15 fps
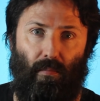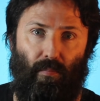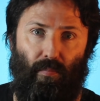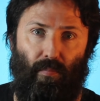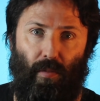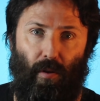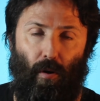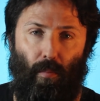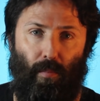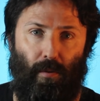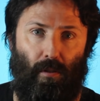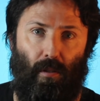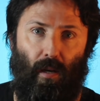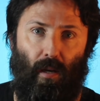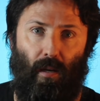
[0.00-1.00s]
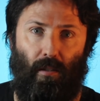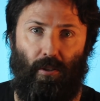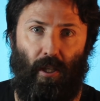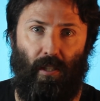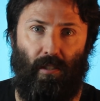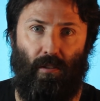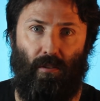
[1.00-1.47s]
opposite and
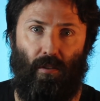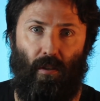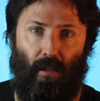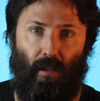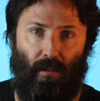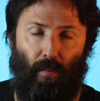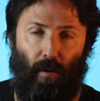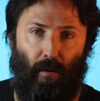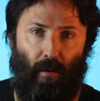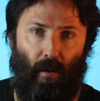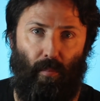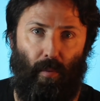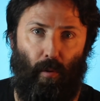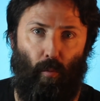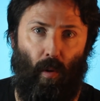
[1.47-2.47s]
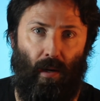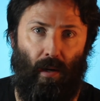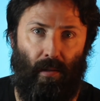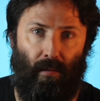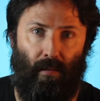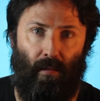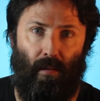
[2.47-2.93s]
adjacent sides are both going to be
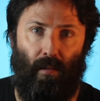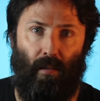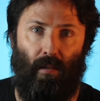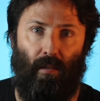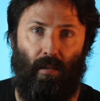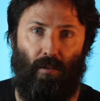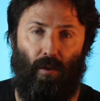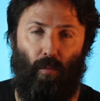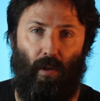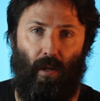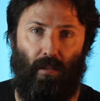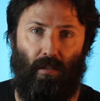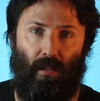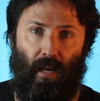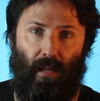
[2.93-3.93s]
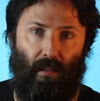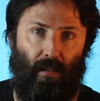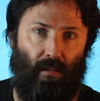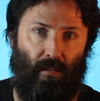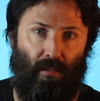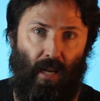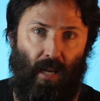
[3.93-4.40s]
1. So when I take
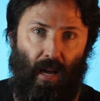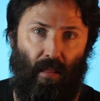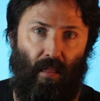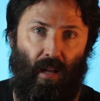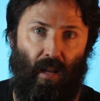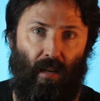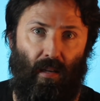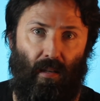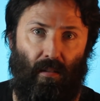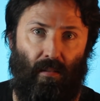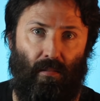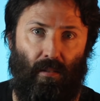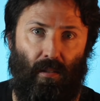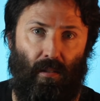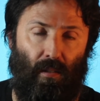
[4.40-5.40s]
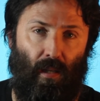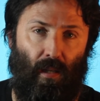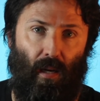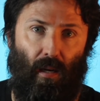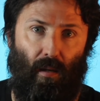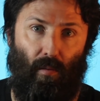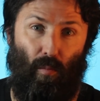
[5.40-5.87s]
tan theta,
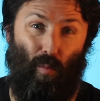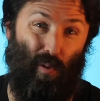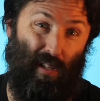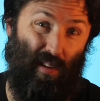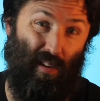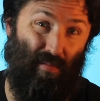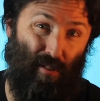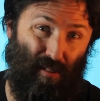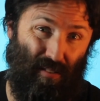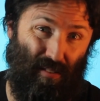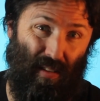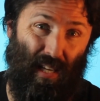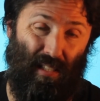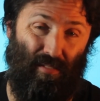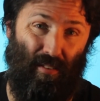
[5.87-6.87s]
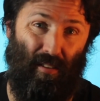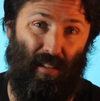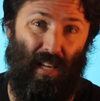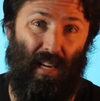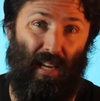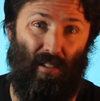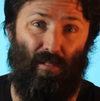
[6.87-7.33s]
or the inverse of that to find the
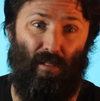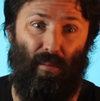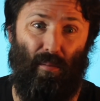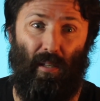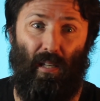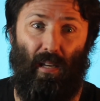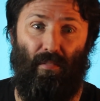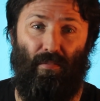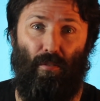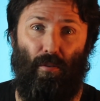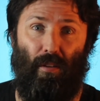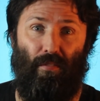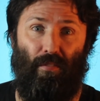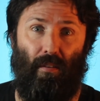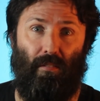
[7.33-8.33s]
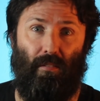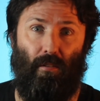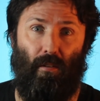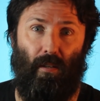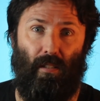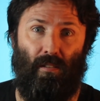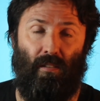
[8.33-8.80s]
angle, I'm going to get 45
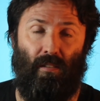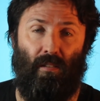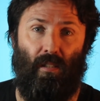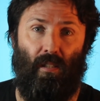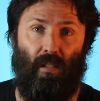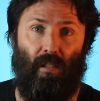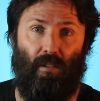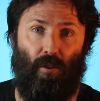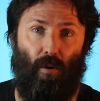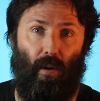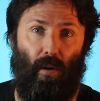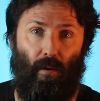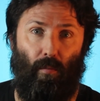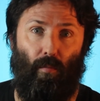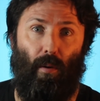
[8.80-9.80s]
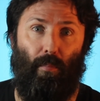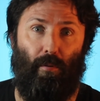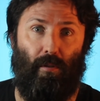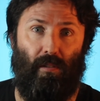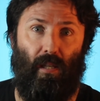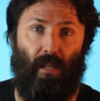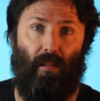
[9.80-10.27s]
degrees. So I can
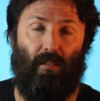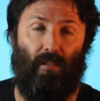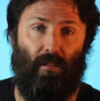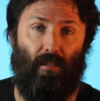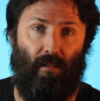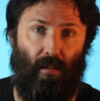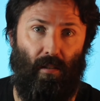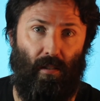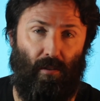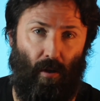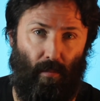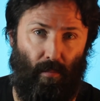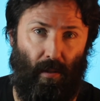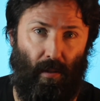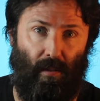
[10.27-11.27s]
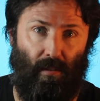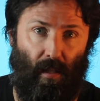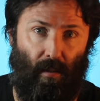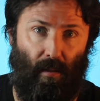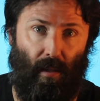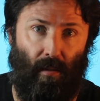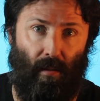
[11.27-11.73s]
represent this complex
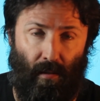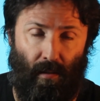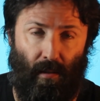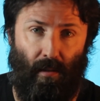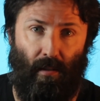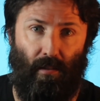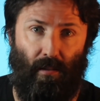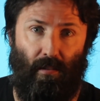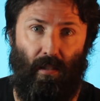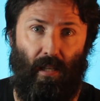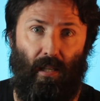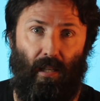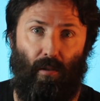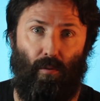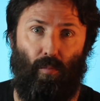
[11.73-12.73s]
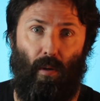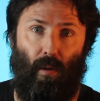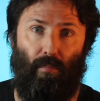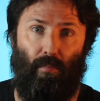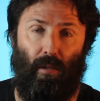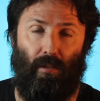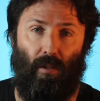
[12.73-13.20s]
number, z equals 1
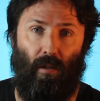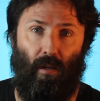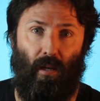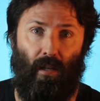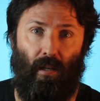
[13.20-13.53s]
plus I,